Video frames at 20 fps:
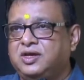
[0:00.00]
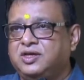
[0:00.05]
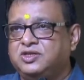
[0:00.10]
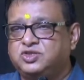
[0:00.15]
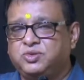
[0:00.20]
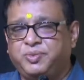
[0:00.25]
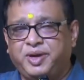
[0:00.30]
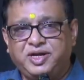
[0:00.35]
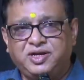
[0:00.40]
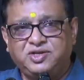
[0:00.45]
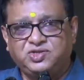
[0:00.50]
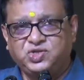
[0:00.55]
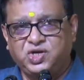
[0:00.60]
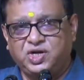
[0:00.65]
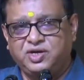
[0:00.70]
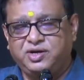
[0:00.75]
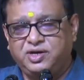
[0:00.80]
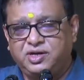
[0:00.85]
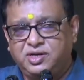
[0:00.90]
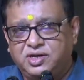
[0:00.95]
so my dear
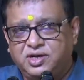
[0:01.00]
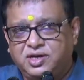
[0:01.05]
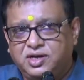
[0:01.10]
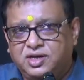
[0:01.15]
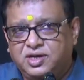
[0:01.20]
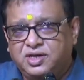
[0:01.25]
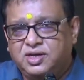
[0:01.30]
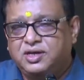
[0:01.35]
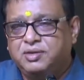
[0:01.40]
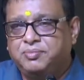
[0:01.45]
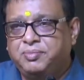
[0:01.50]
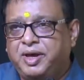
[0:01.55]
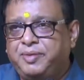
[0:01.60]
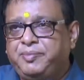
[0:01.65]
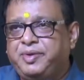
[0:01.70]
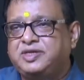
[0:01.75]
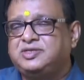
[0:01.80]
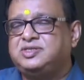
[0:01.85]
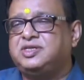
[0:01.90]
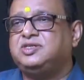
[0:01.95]
children my
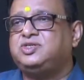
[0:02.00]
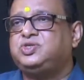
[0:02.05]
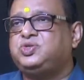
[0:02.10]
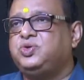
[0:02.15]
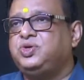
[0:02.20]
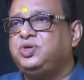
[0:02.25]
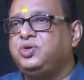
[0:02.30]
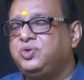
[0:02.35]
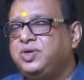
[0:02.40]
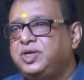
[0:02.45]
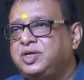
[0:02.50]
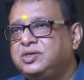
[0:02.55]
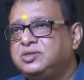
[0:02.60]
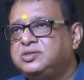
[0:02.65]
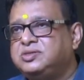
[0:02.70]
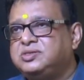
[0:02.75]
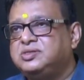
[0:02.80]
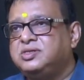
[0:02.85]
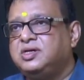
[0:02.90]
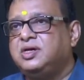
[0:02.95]
message to you
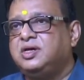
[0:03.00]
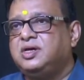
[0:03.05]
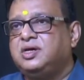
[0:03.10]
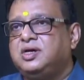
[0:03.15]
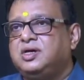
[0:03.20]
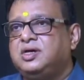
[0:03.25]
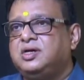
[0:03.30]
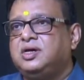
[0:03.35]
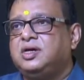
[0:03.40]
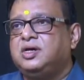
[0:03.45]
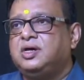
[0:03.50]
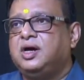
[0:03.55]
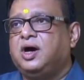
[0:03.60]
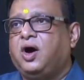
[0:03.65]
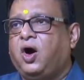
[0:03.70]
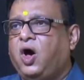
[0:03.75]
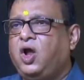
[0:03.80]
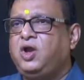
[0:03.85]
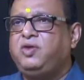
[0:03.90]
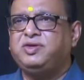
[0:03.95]
is
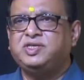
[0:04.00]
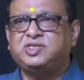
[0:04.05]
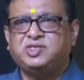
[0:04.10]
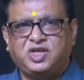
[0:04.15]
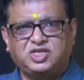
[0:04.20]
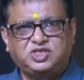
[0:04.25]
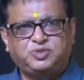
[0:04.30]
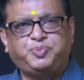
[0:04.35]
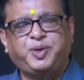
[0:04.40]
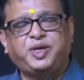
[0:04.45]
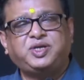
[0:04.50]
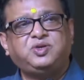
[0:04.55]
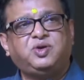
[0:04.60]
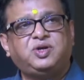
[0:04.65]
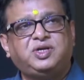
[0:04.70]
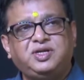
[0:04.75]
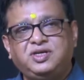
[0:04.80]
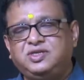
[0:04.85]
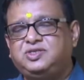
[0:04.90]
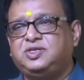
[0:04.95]
always respect your
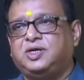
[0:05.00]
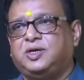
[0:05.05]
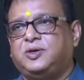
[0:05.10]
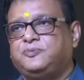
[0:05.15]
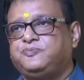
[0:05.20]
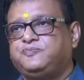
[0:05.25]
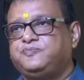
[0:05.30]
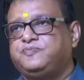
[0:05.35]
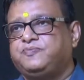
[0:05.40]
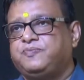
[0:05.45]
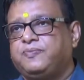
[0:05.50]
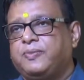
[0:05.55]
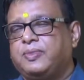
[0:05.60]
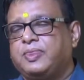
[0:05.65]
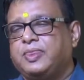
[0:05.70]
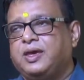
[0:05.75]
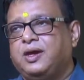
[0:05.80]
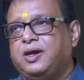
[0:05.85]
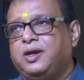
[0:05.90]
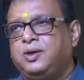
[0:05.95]
teacher
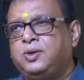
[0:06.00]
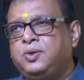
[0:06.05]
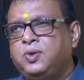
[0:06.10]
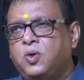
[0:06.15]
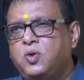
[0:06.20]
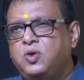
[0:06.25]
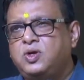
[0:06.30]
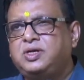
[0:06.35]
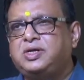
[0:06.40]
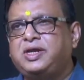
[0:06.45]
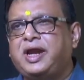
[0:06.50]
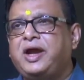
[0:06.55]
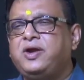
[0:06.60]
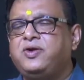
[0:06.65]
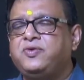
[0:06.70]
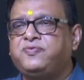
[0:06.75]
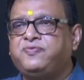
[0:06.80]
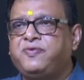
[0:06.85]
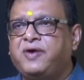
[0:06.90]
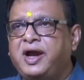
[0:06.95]
don't try
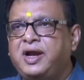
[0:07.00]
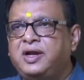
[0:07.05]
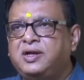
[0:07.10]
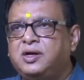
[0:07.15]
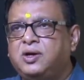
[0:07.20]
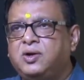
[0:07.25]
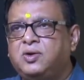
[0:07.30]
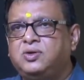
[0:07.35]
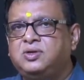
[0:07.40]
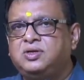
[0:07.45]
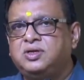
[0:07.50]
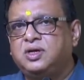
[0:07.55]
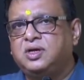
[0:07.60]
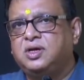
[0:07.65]
to find out